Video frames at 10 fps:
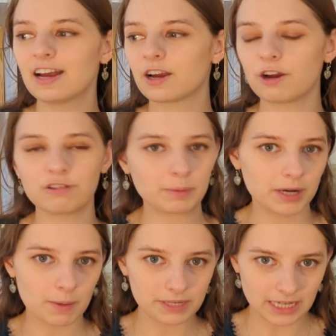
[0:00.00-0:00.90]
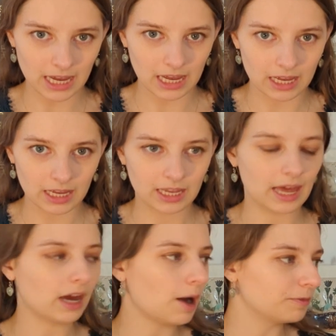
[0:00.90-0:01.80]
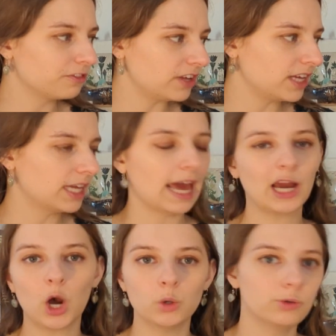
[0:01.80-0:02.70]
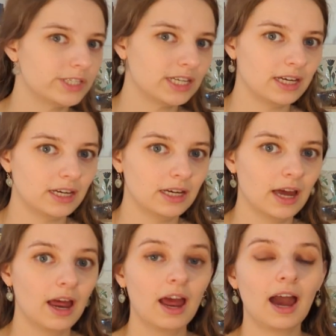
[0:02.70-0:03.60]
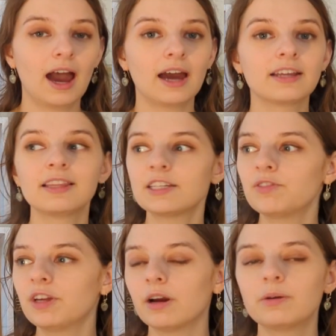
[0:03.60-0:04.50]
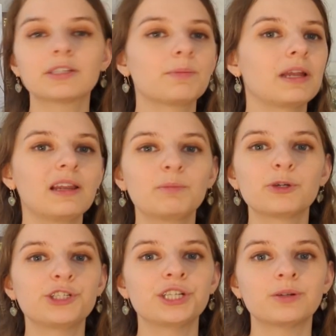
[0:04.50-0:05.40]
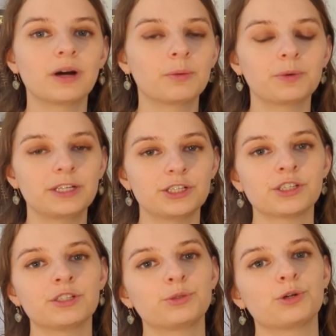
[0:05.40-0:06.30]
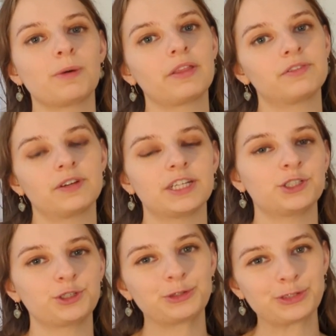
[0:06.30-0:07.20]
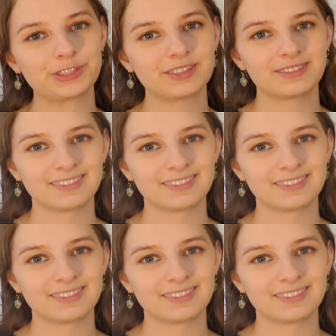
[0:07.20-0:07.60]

go grab a cup of tea, get comfy, get cozy, and in this video it's going to be a little more chill and we're just going to talk about the foundation course.